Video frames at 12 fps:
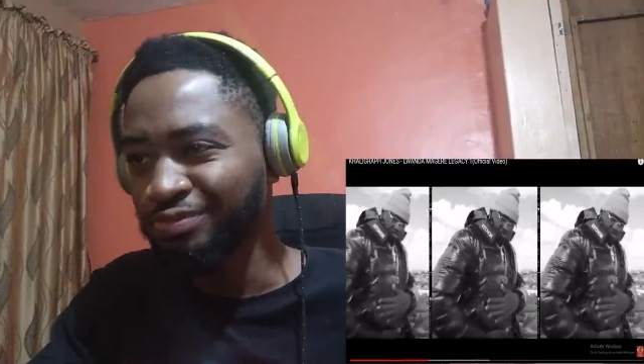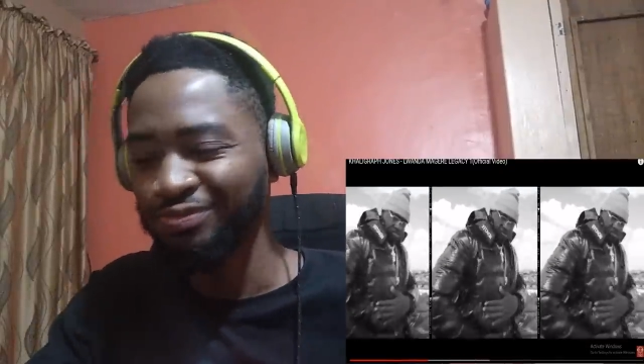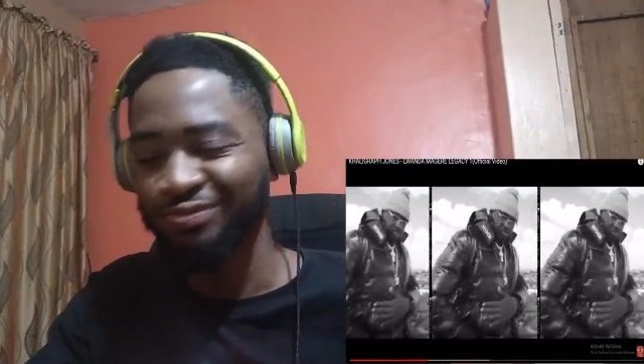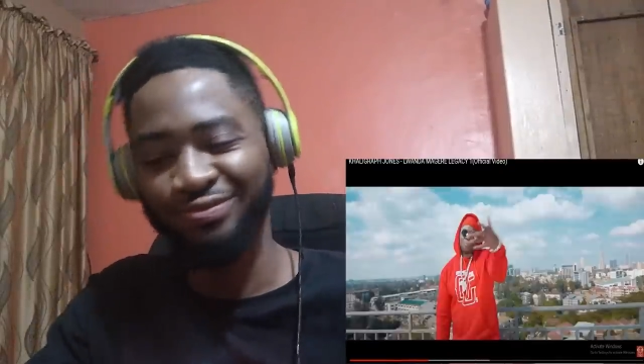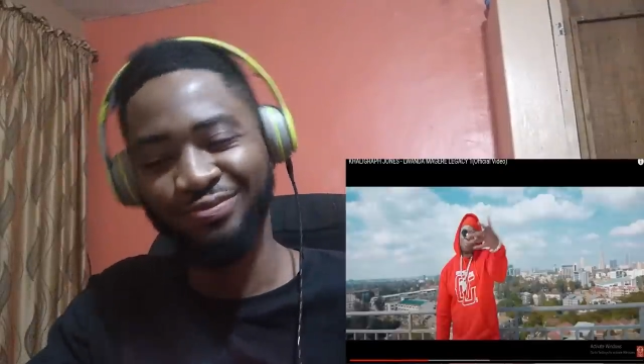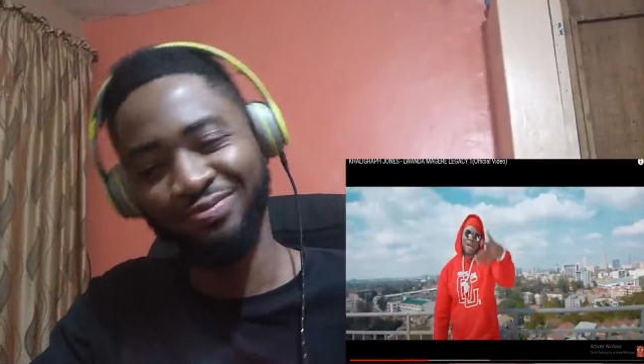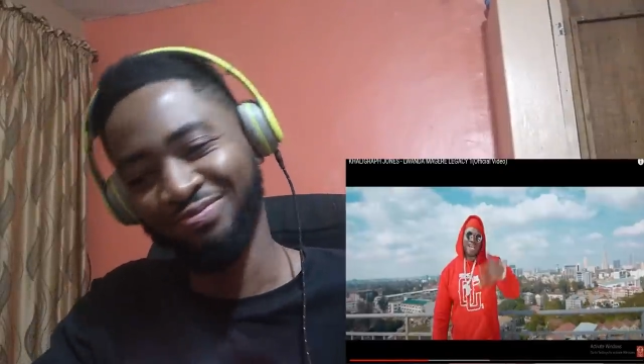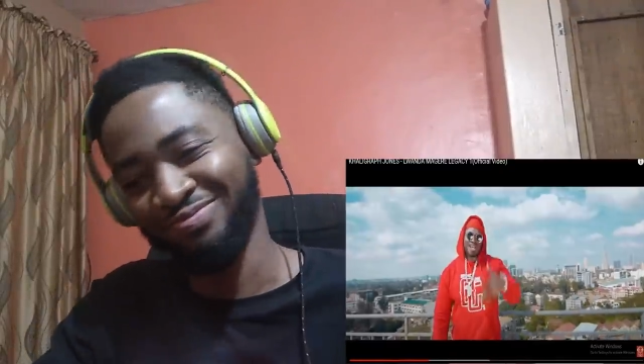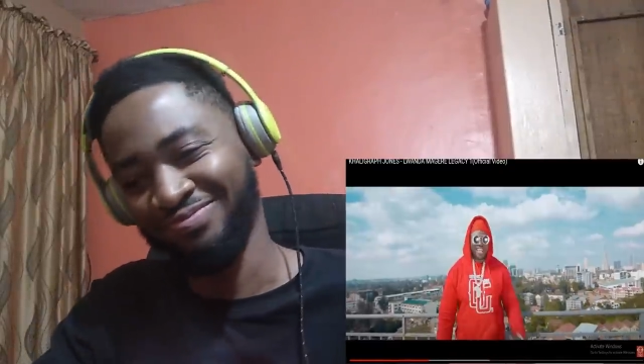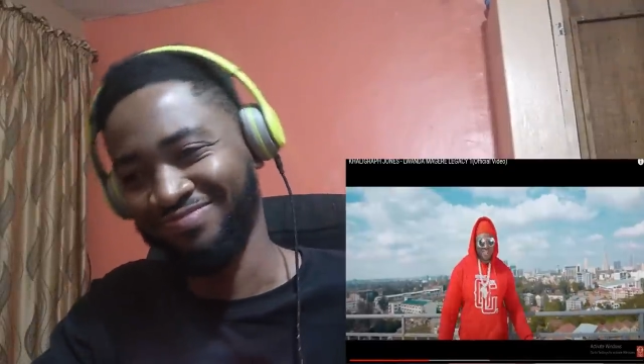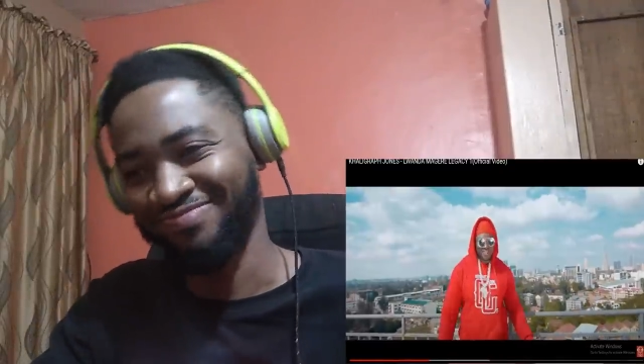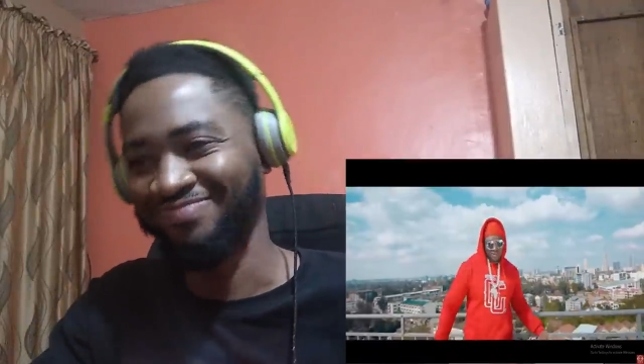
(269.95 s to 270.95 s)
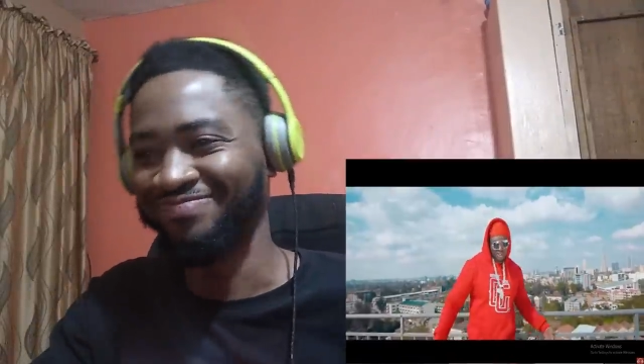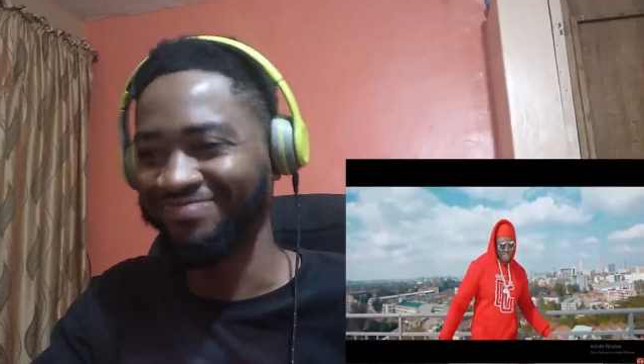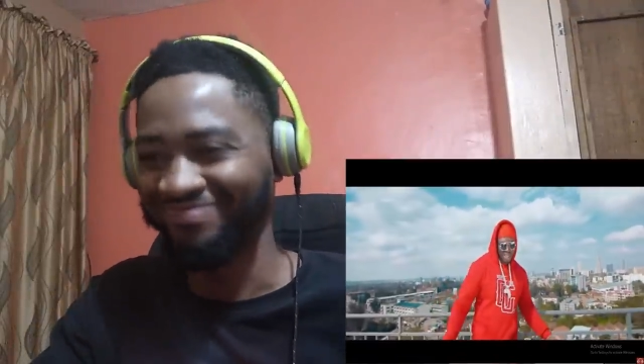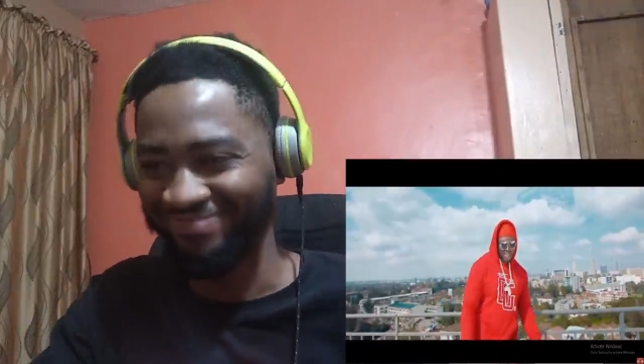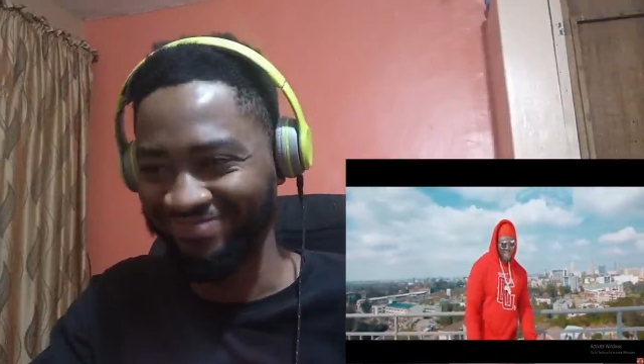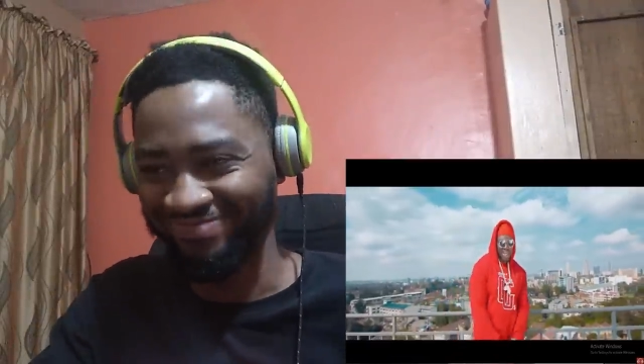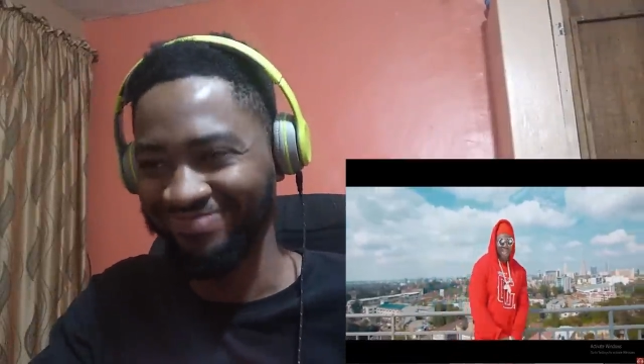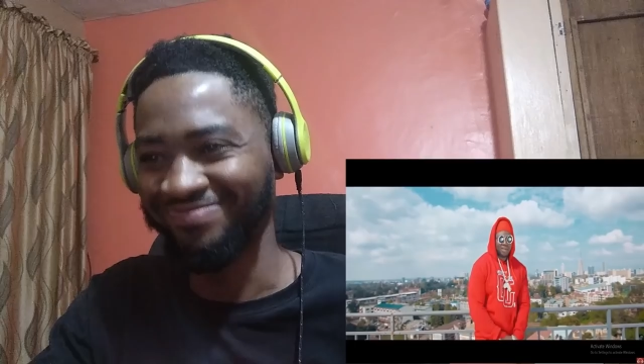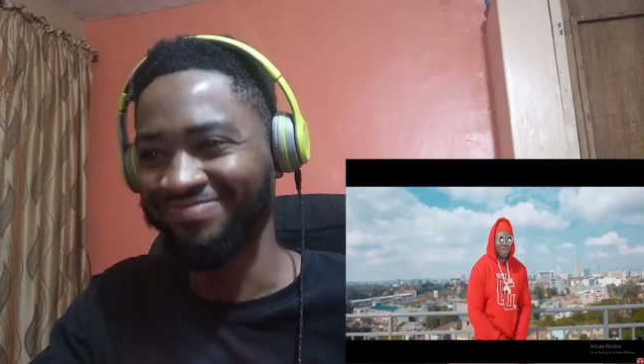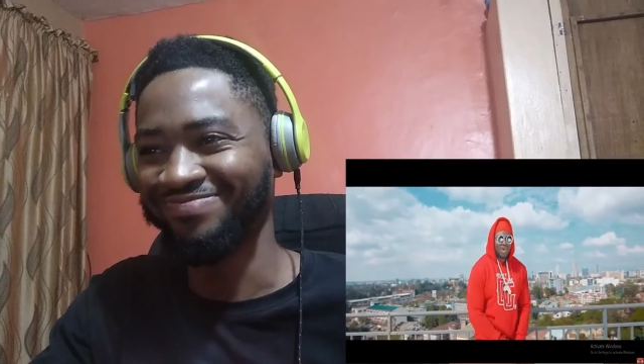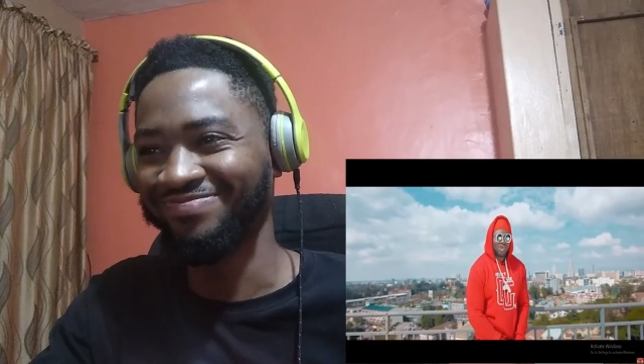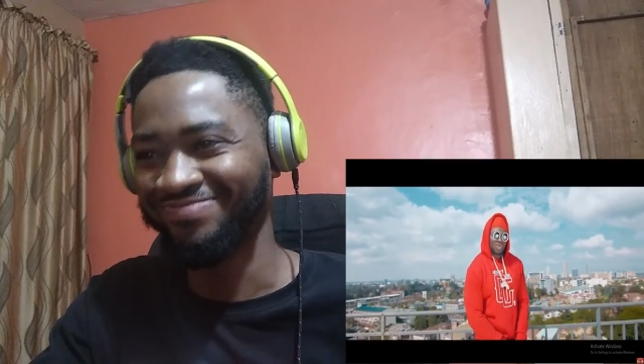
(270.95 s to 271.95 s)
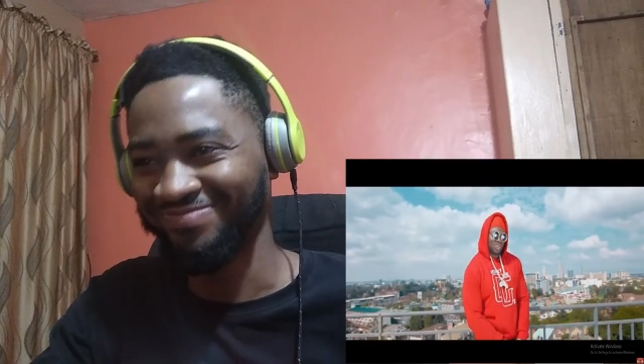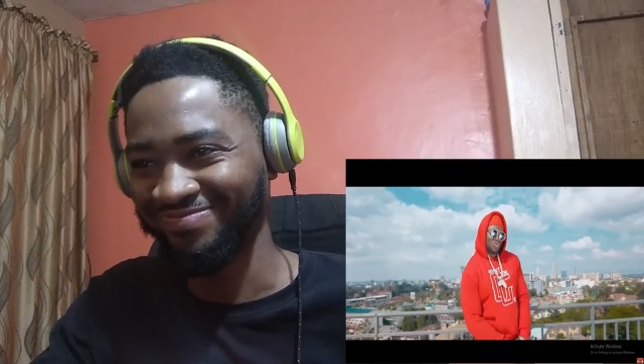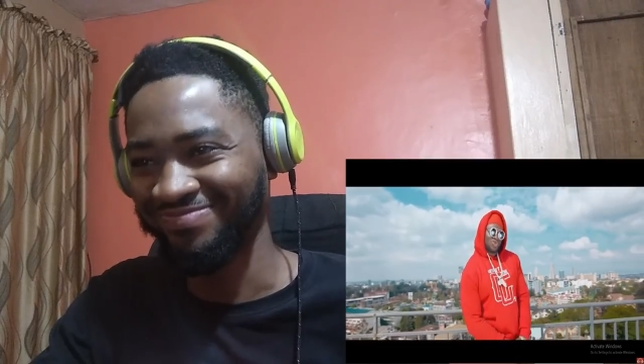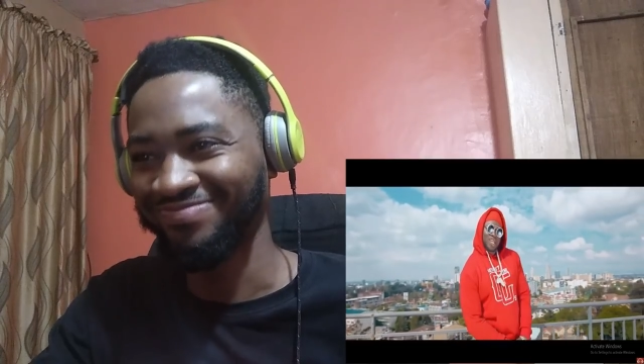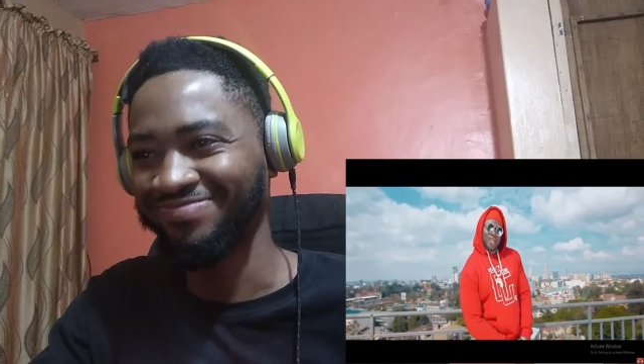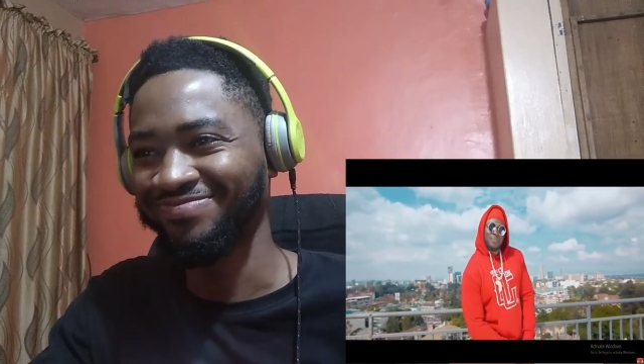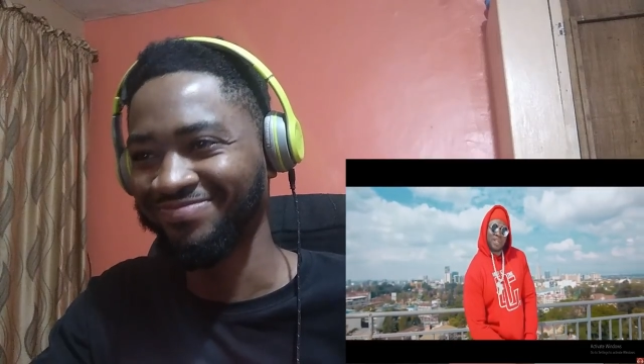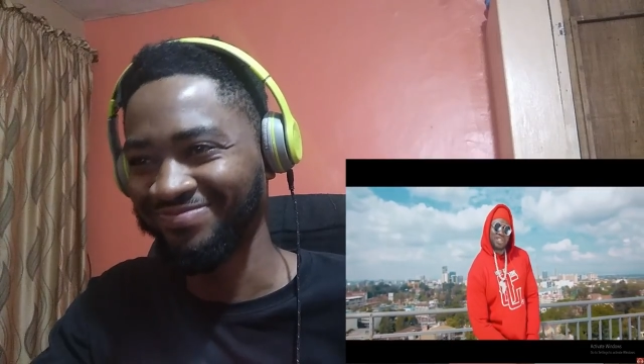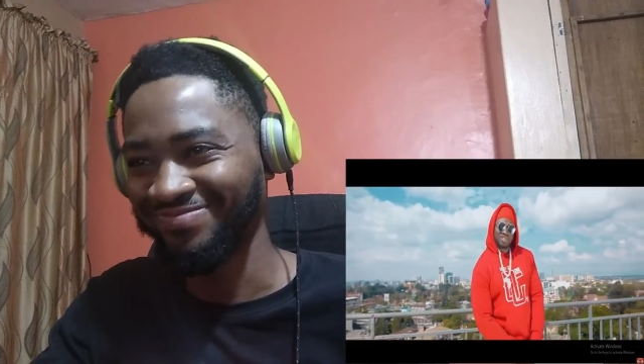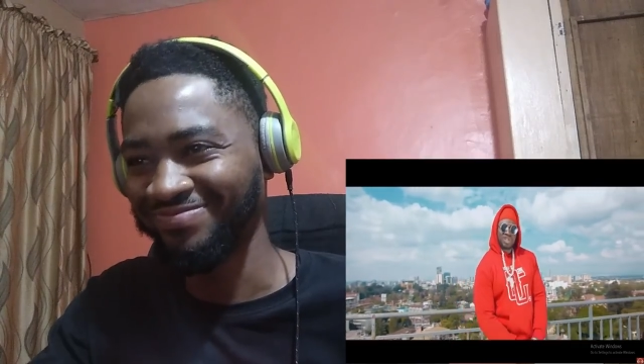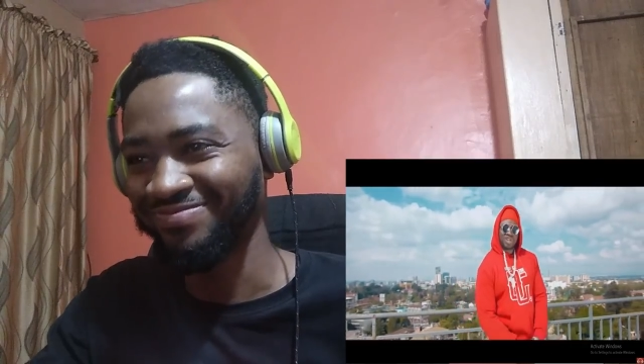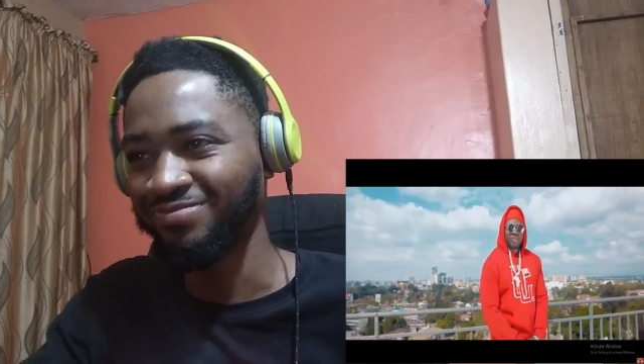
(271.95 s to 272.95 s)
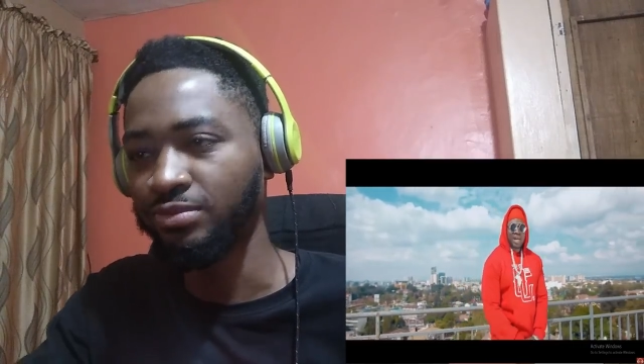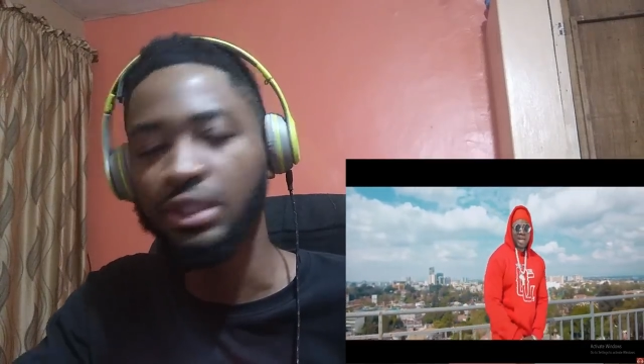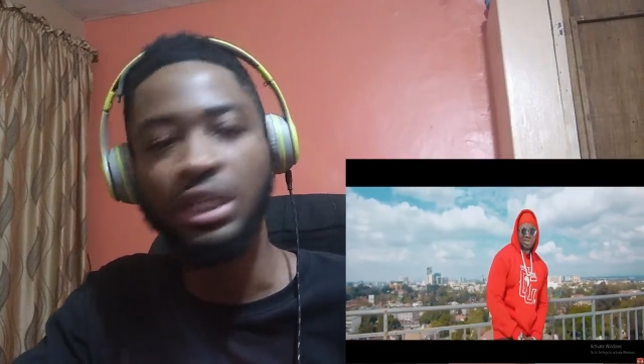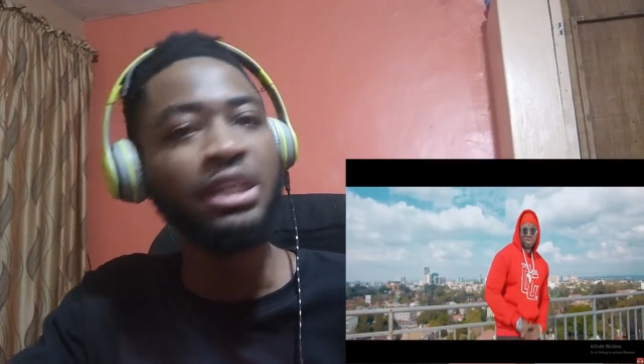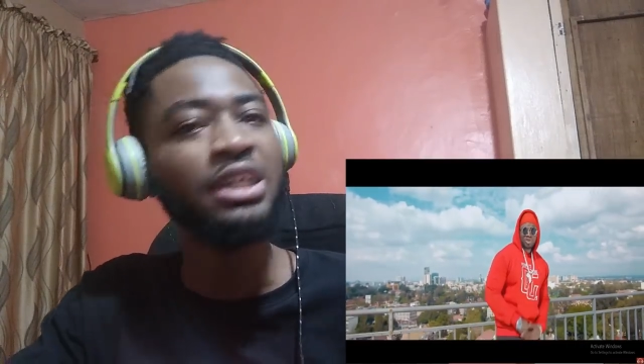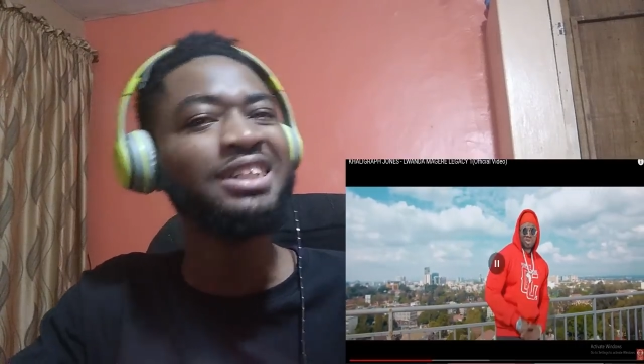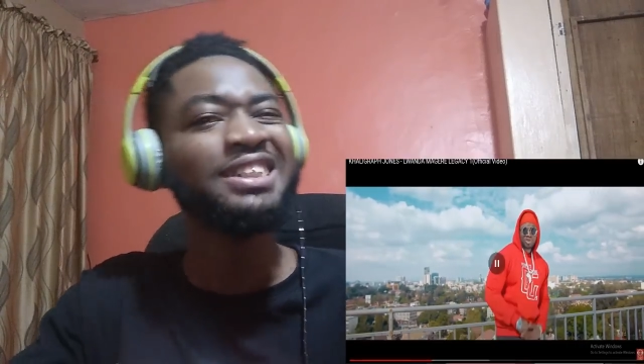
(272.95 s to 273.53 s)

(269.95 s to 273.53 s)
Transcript: Ain't nobody care for skill anymore because you can purchase a crown.